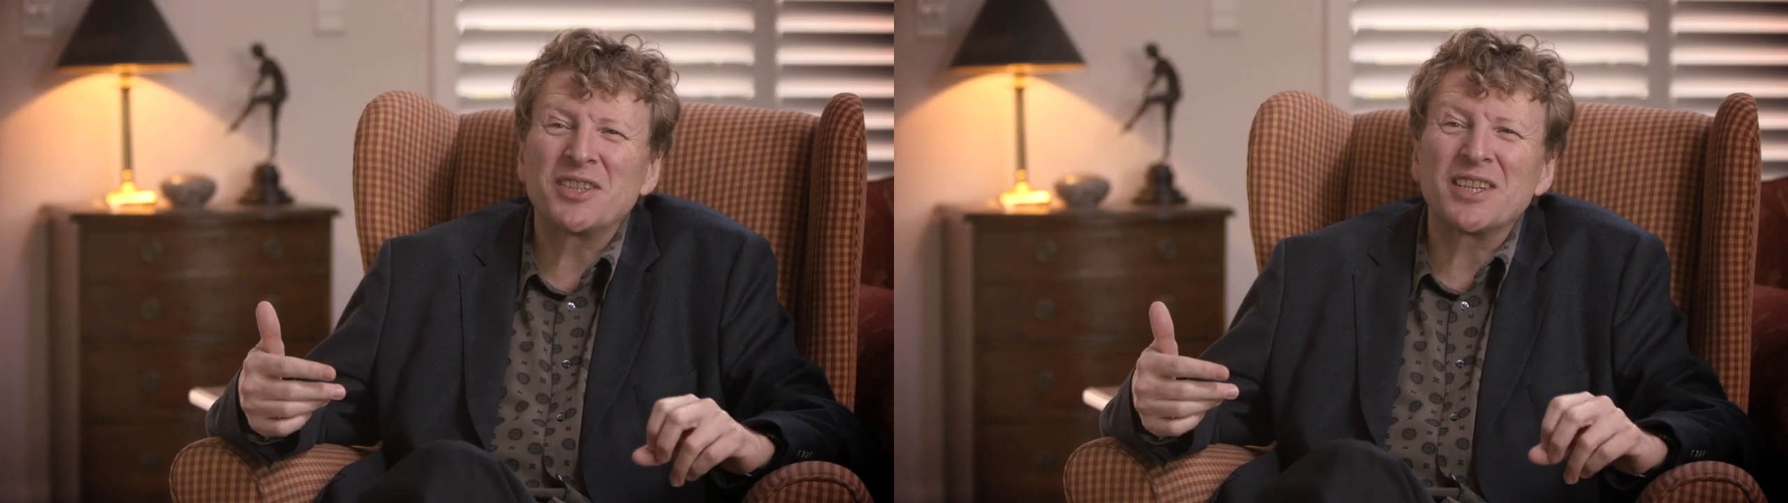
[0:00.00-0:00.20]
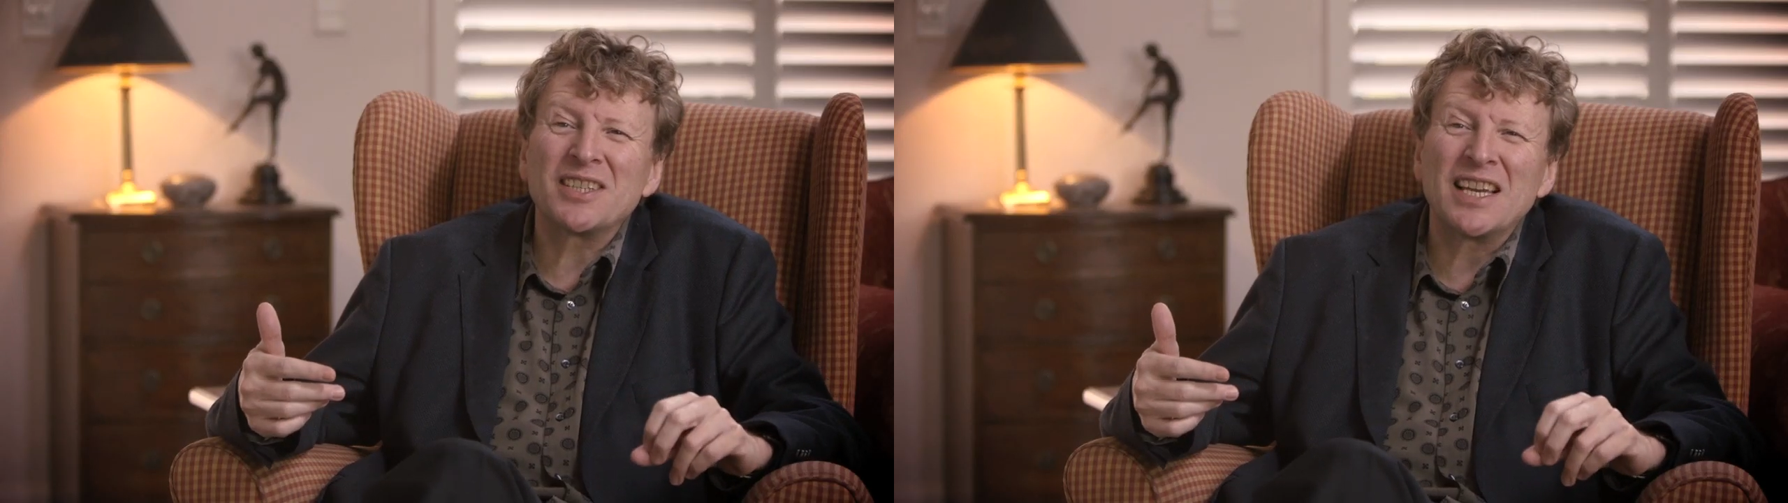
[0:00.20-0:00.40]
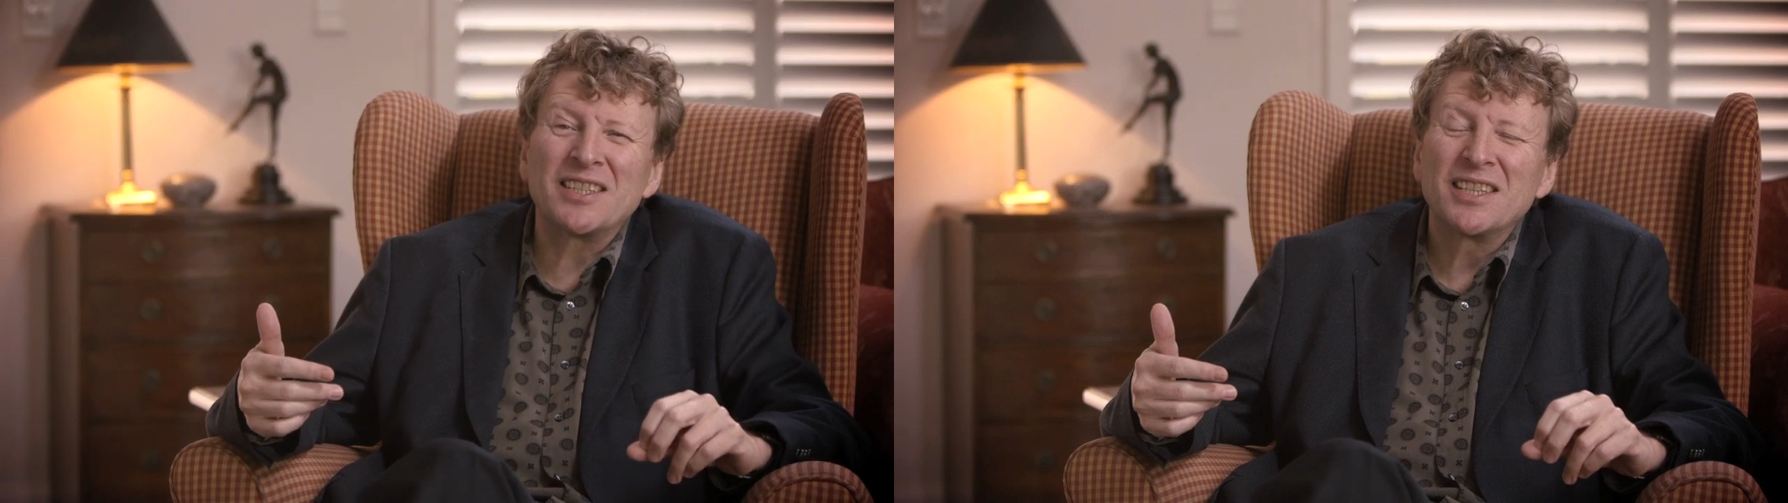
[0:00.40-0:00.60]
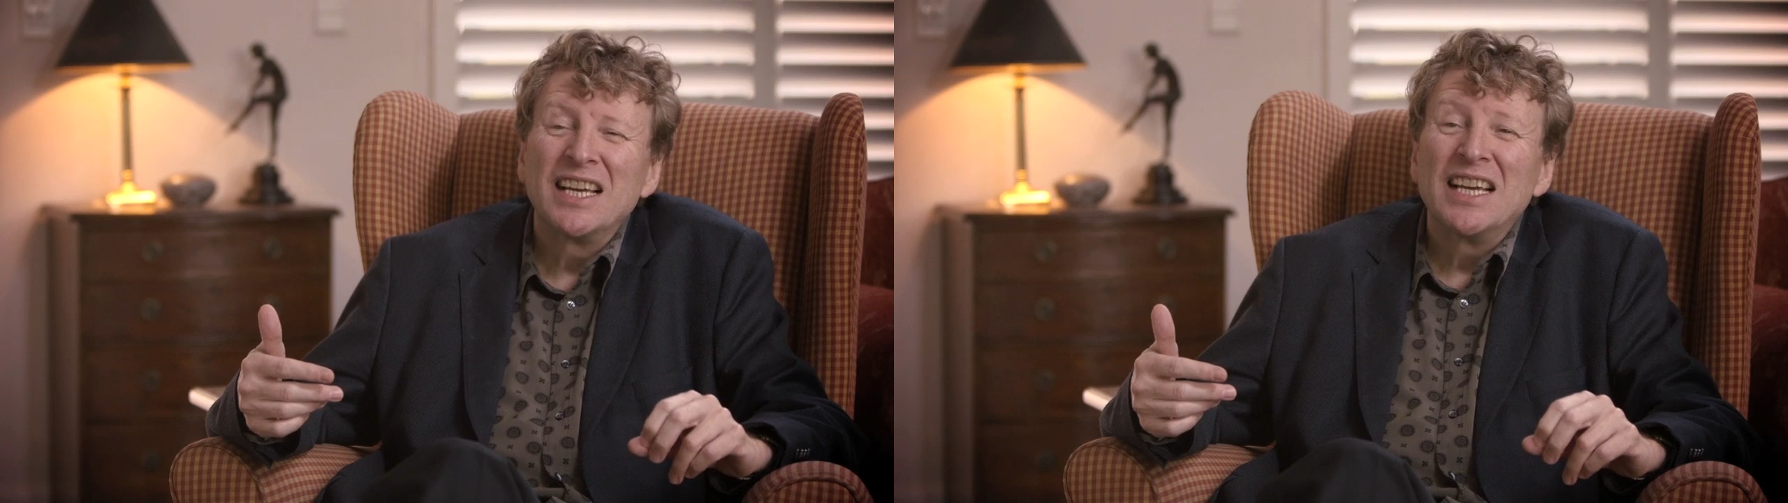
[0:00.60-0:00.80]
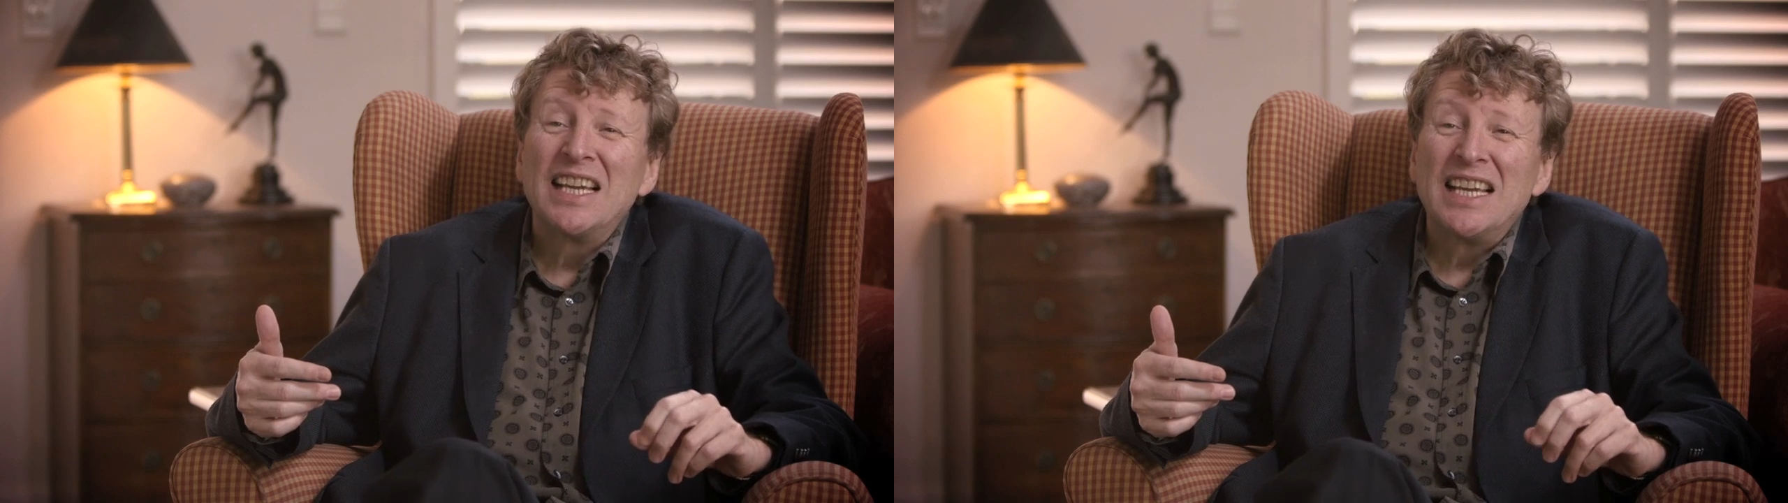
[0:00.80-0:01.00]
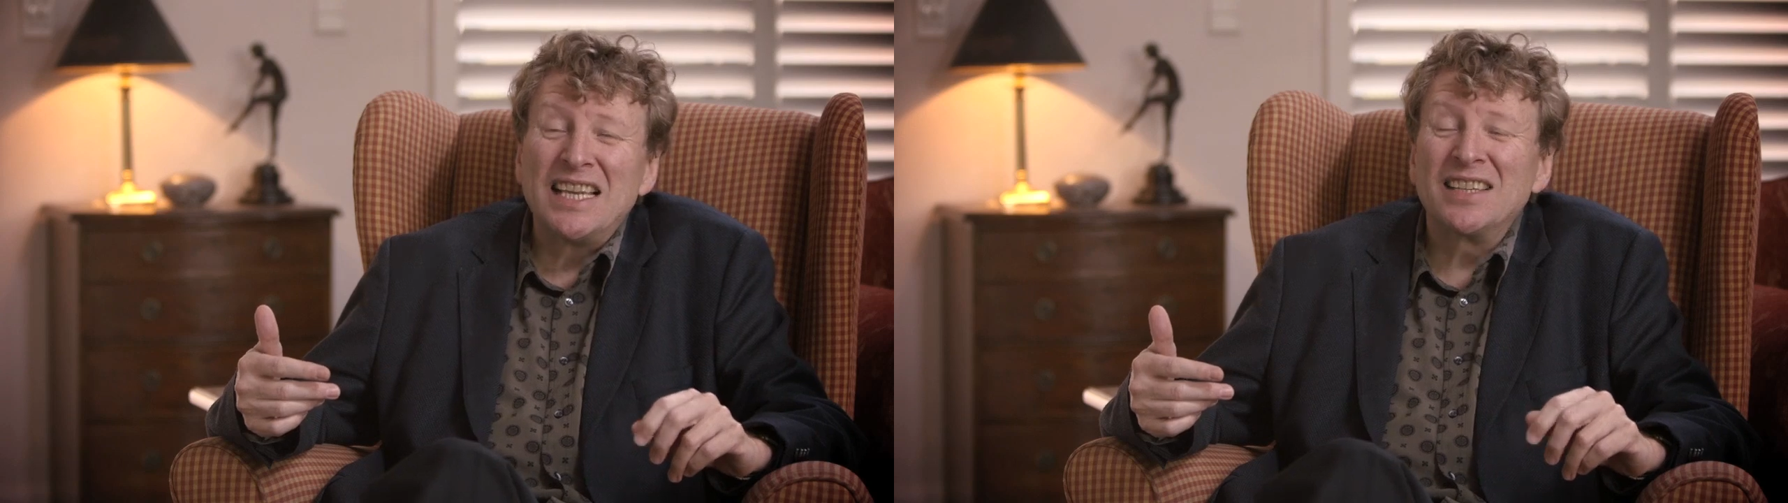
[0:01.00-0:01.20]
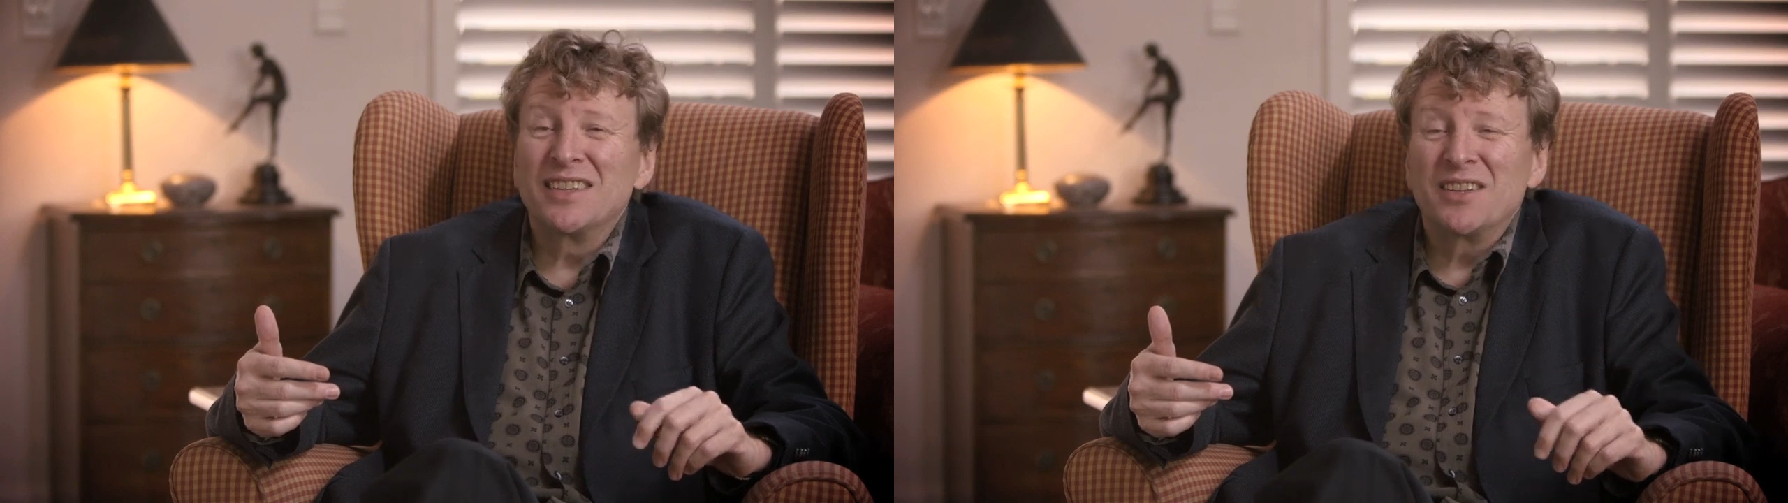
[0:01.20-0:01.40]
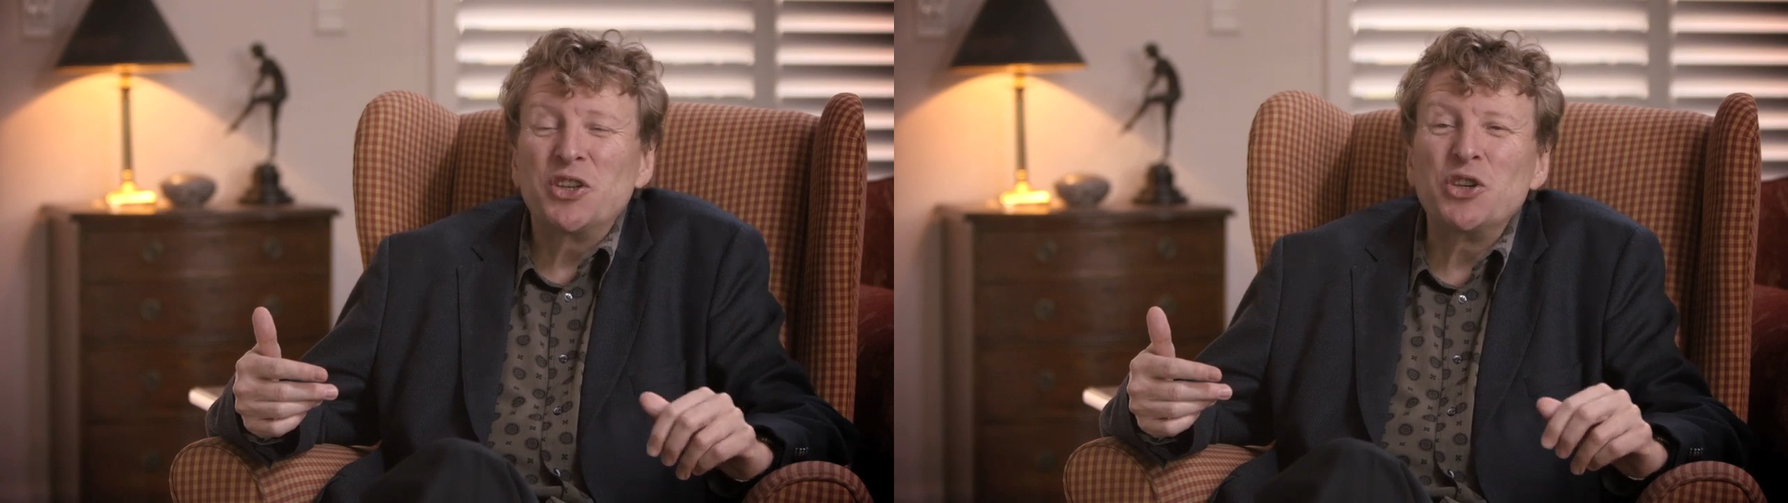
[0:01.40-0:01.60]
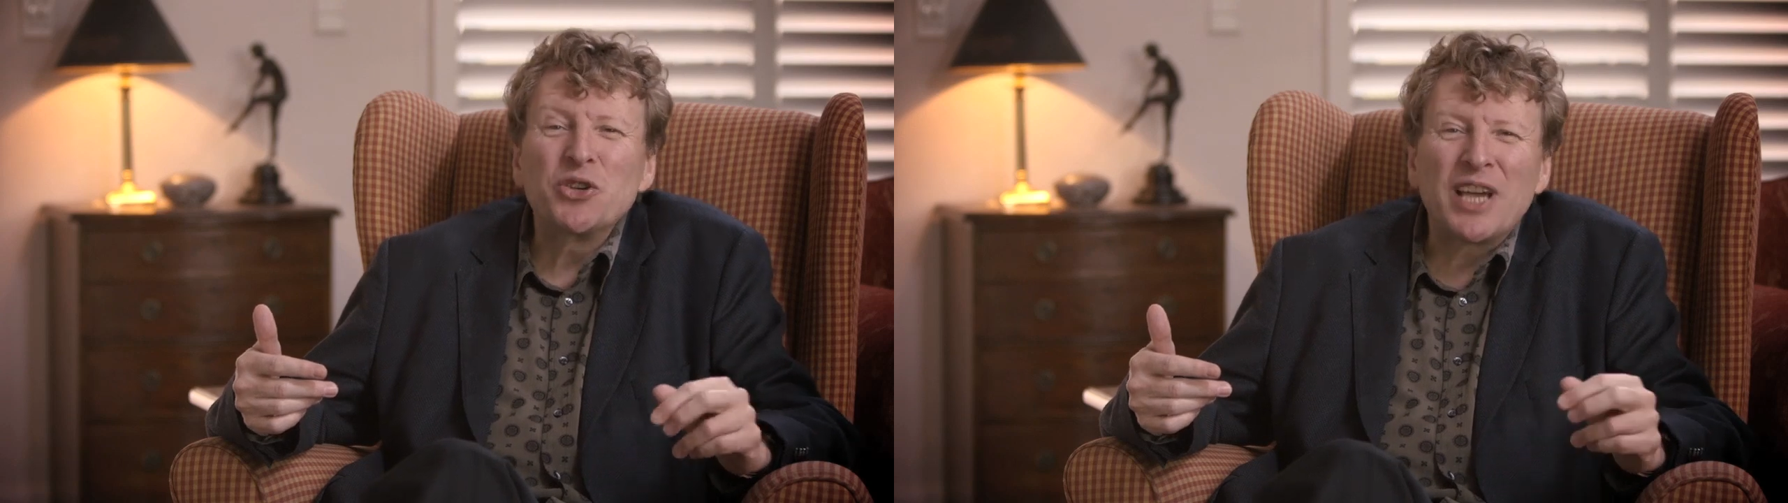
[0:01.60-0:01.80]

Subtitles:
success in the